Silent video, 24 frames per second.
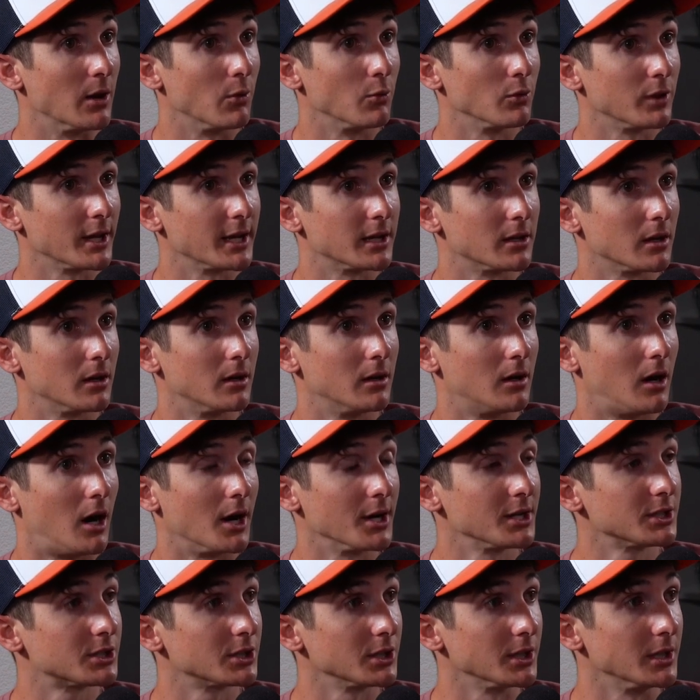like,
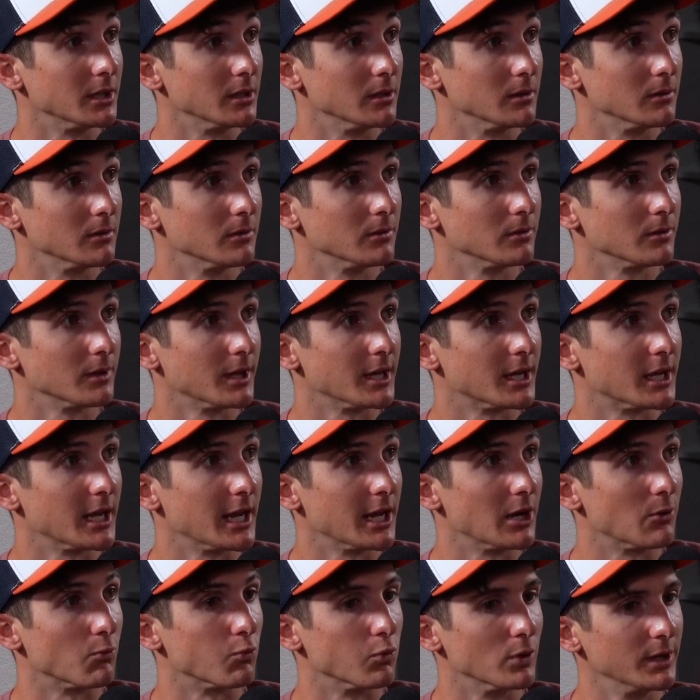honestly, like
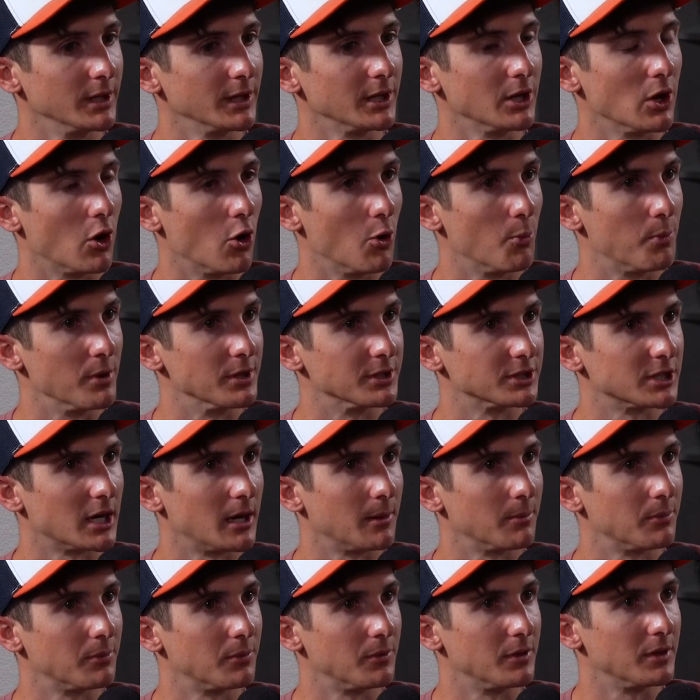it really opens
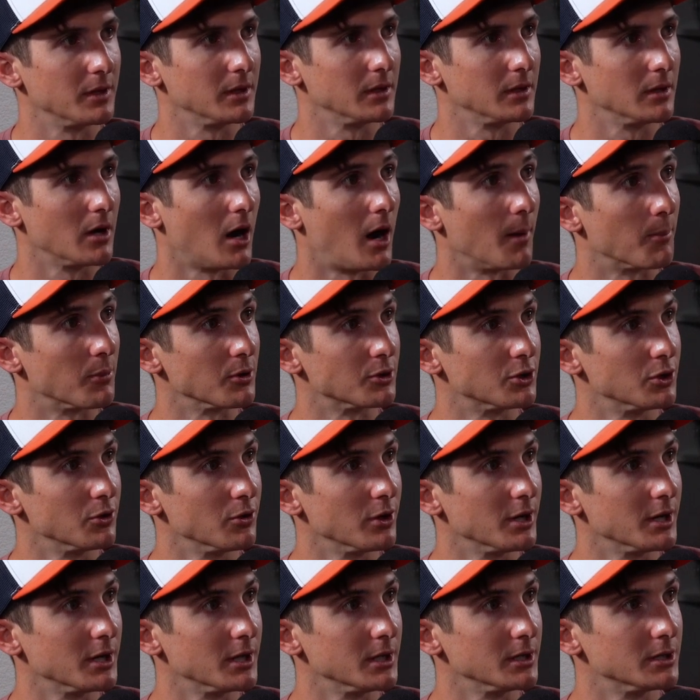up the
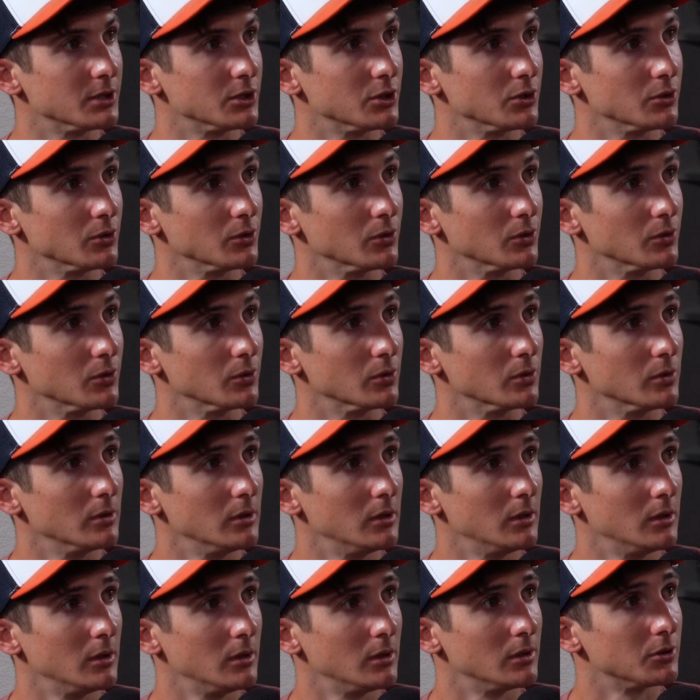opportunity to
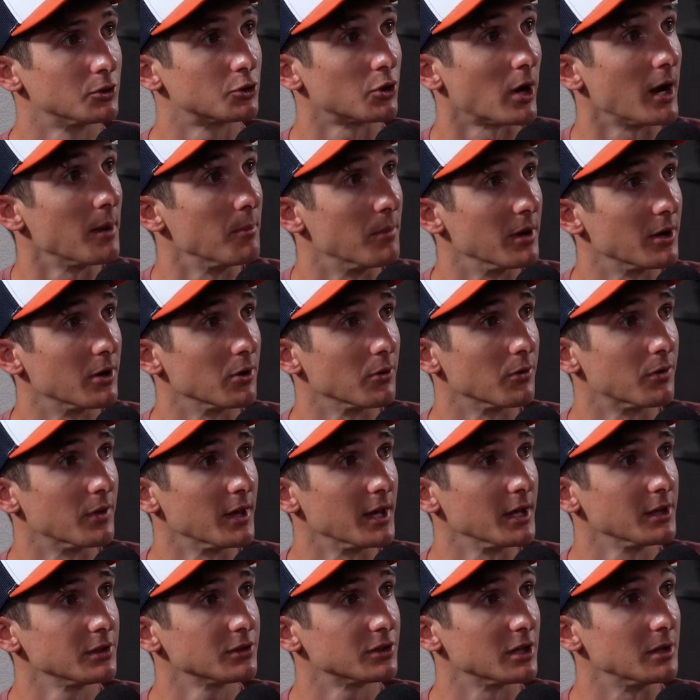try bigger
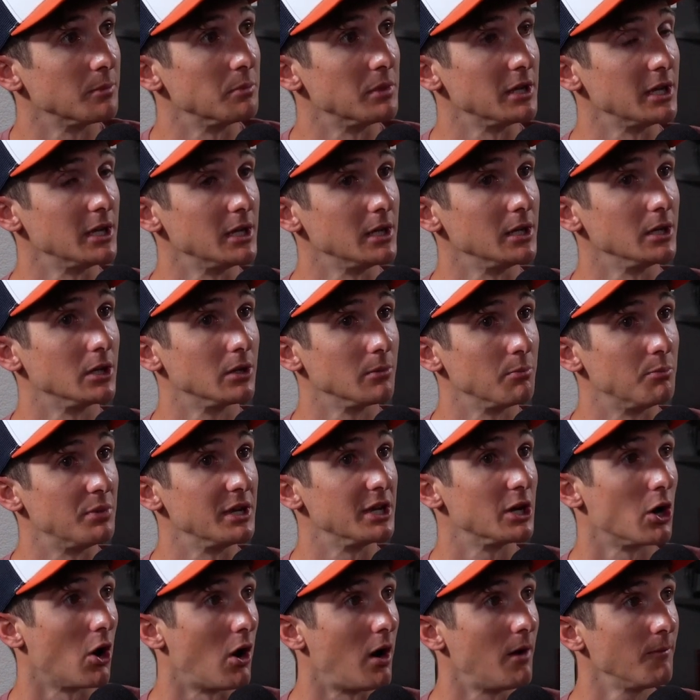things and be
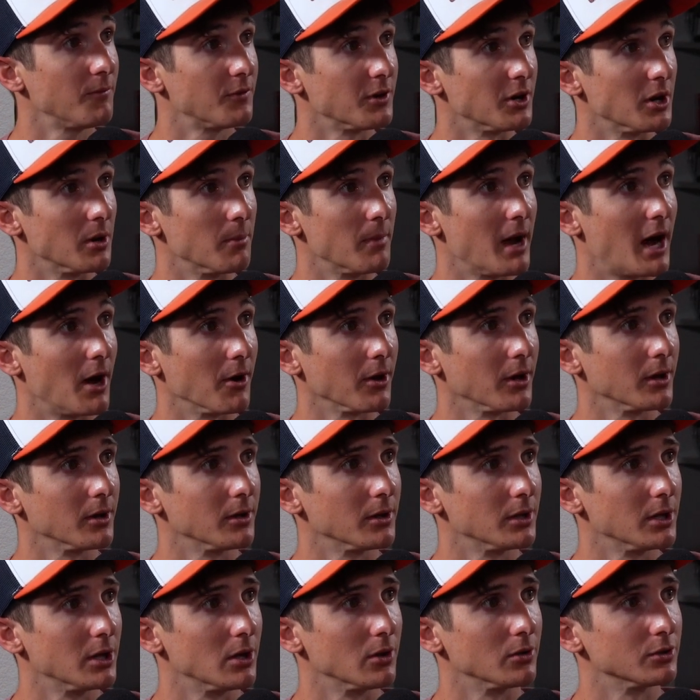confident about
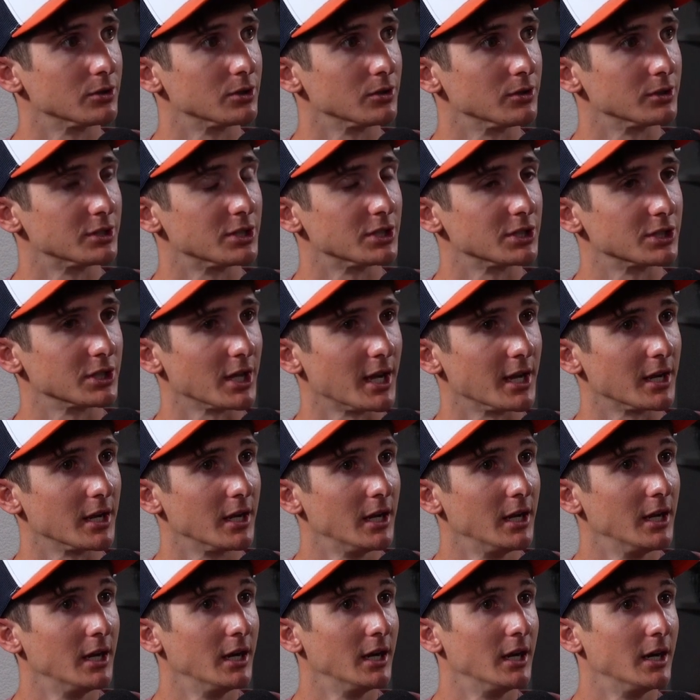it, you know? So it's just like
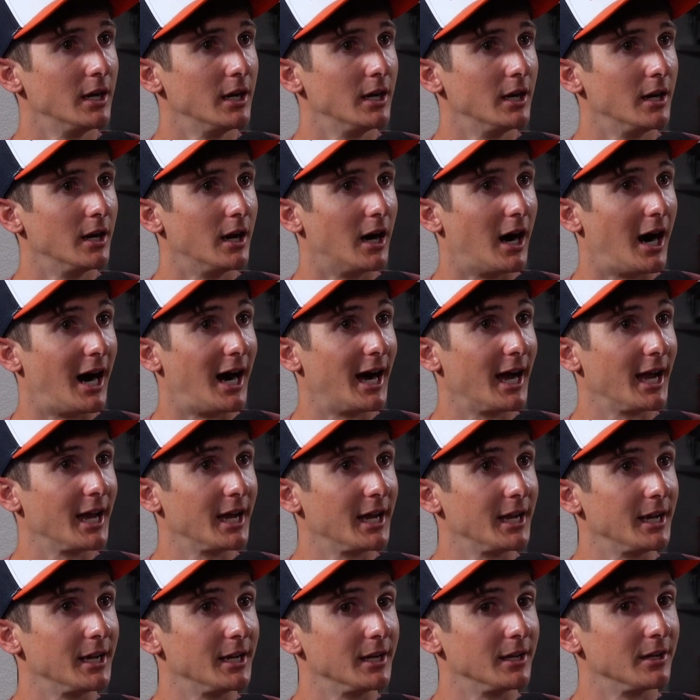
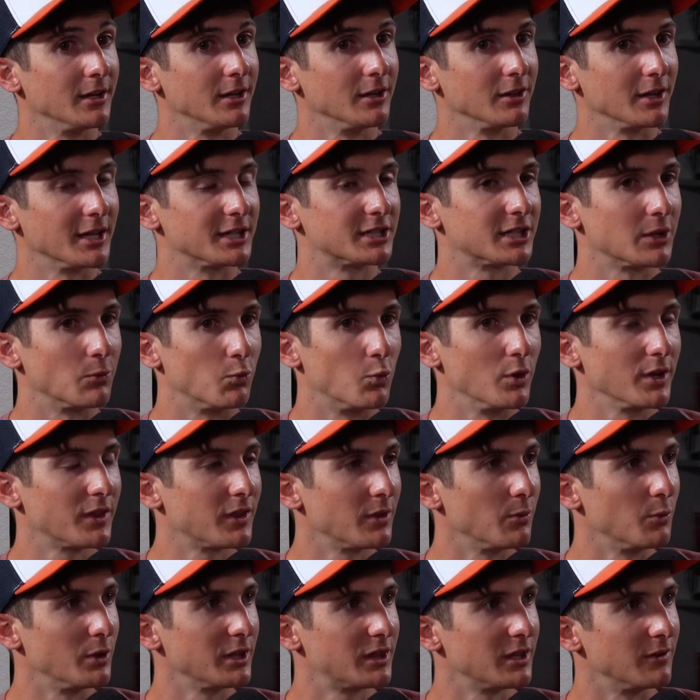I said,
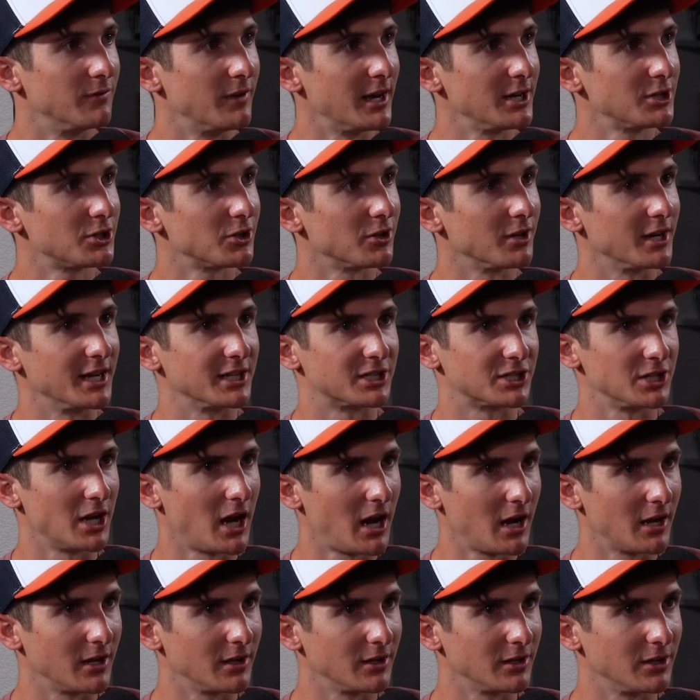with adventure, it's
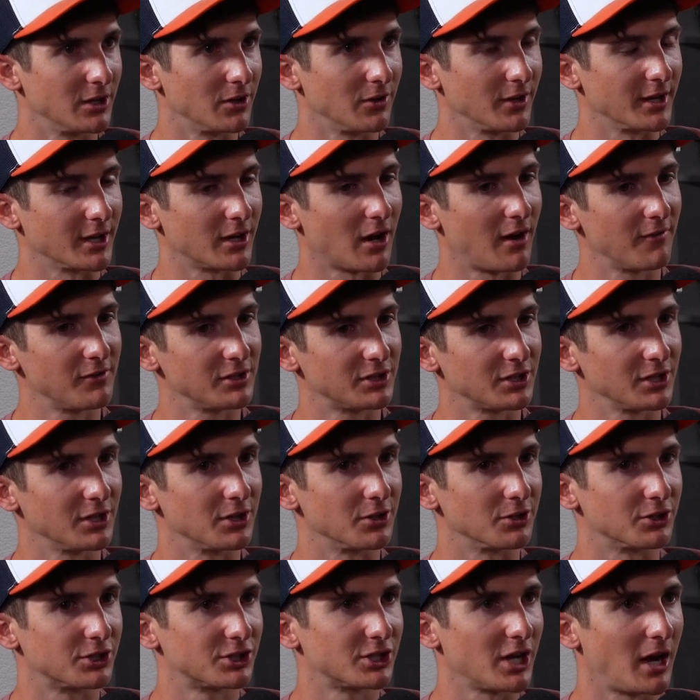not, you know, like
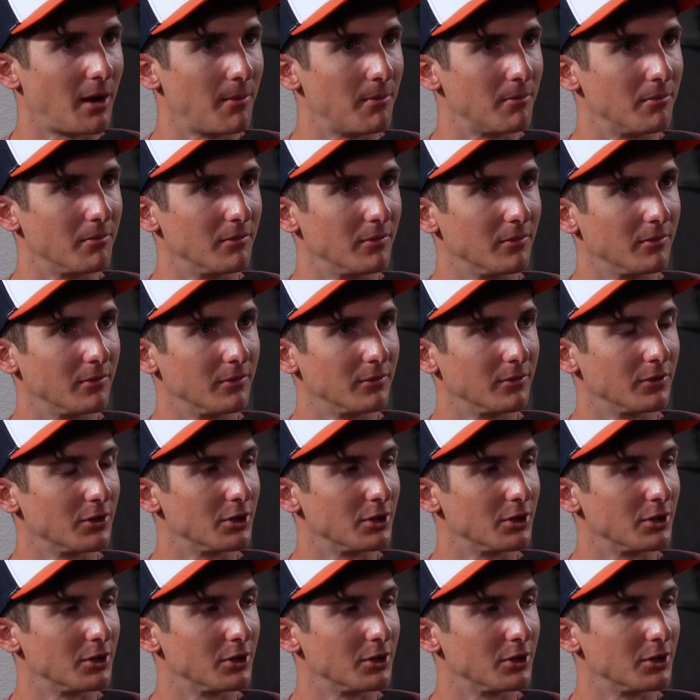obviously there's some